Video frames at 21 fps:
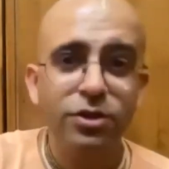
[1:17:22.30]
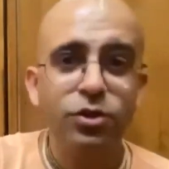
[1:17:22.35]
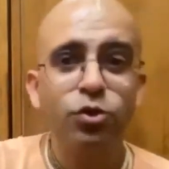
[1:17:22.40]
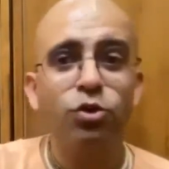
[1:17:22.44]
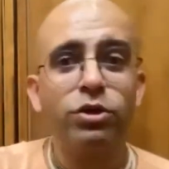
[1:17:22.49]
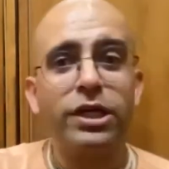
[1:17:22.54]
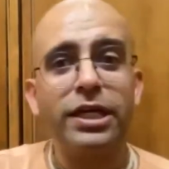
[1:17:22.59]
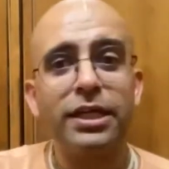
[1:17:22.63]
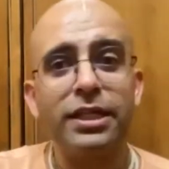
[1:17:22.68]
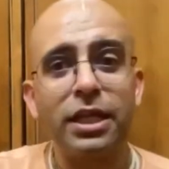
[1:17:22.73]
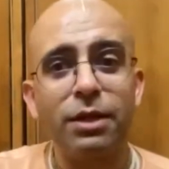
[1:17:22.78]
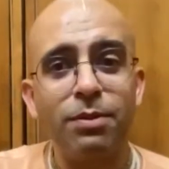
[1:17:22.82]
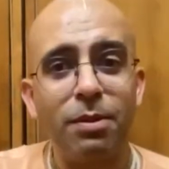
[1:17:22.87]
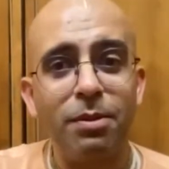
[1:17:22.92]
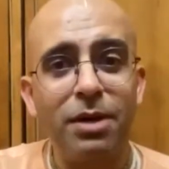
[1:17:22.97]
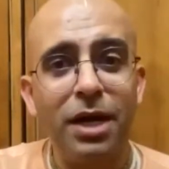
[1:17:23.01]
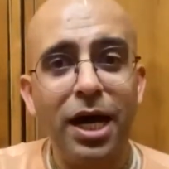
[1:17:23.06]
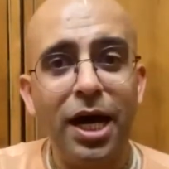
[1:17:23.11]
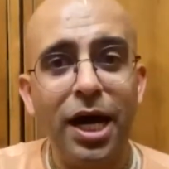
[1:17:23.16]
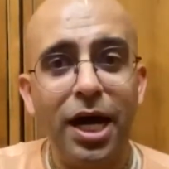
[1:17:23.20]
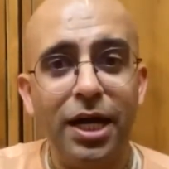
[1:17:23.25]
Do kirtan,
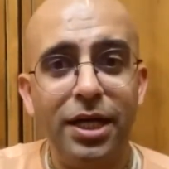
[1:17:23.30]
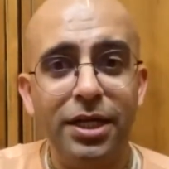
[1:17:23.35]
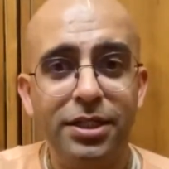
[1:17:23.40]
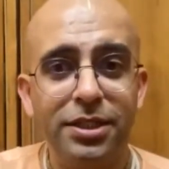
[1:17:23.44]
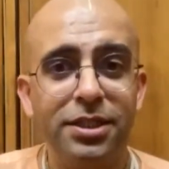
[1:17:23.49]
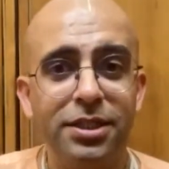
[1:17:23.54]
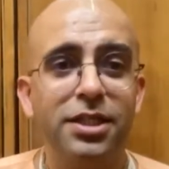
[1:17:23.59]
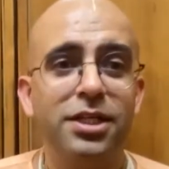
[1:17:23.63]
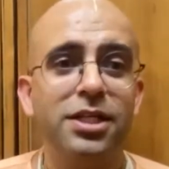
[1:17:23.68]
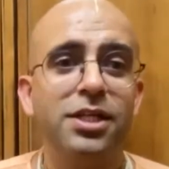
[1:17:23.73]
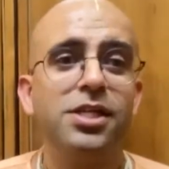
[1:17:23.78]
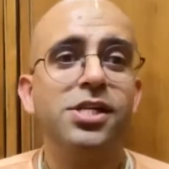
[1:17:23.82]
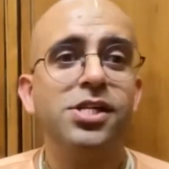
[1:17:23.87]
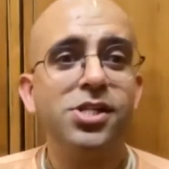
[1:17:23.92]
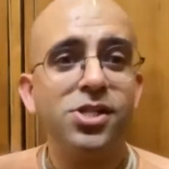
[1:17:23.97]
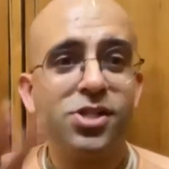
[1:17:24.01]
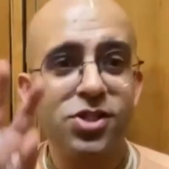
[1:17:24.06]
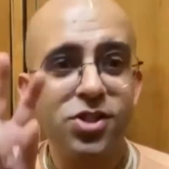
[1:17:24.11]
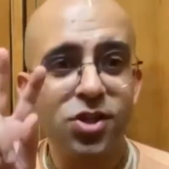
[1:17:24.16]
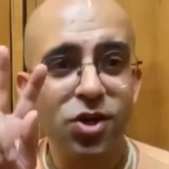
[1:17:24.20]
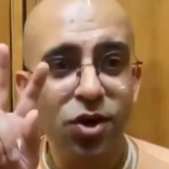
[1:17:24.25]
Baba.
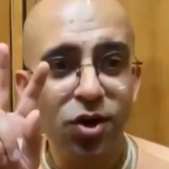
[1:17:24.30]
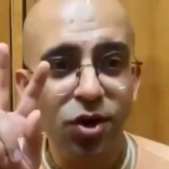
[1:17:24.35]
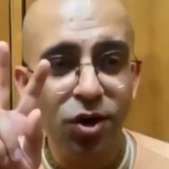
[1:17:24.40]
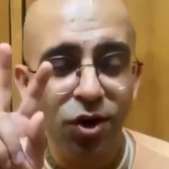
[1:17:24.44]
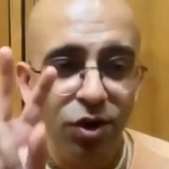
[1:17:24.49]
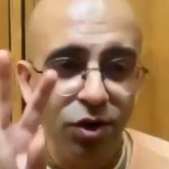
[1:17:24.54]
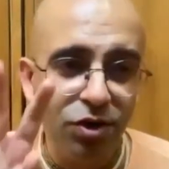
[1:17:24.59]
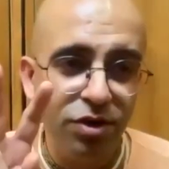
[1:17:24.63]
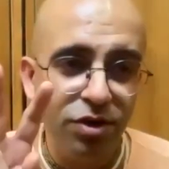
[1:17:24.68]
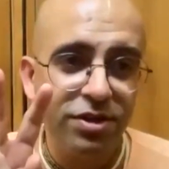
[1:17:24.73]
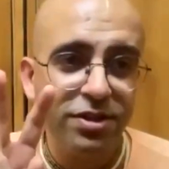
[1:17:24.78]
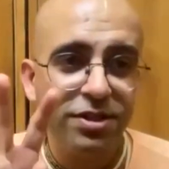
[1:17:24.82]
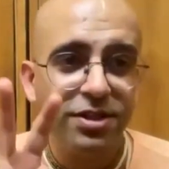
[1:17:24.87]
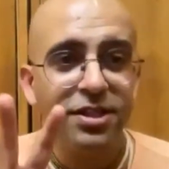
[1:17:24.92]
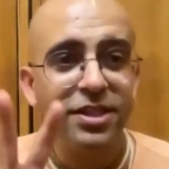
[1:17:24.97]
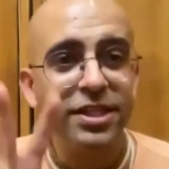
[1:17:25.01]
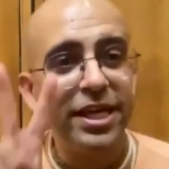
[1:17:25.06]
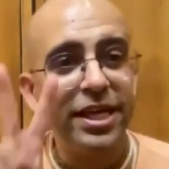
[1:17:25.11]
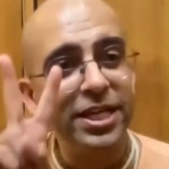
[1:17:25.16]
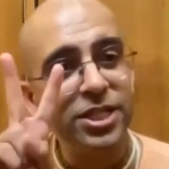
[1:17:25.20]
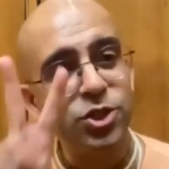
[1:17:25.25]
So,
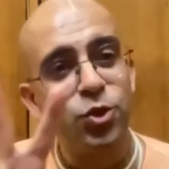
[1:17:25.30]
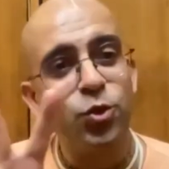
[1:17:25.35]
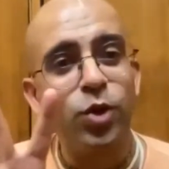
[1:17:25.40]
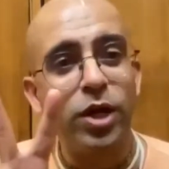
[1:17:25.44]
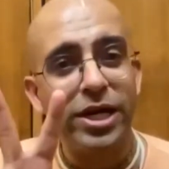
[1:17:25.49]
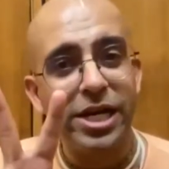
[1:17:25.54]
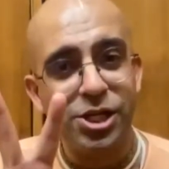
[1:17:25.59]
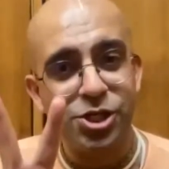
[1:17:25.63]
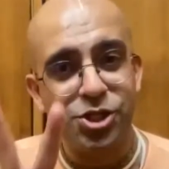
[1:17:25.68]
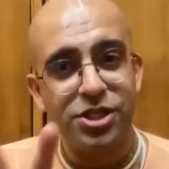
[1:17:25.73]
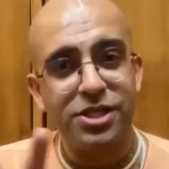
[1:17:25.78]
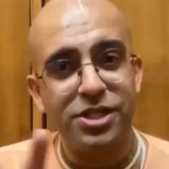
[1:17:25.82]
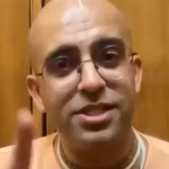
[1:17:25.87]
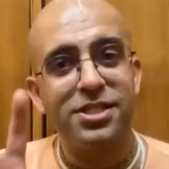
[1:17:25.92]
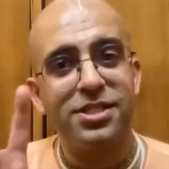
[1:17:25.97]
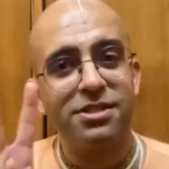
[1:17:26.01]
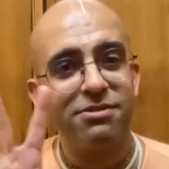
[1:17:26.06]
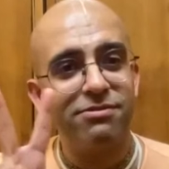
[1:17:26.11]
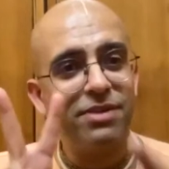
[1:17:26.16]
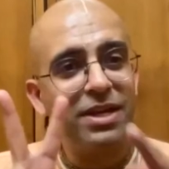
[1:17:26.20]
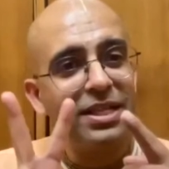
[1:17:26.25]
these two
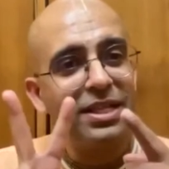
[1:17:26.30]
conditions.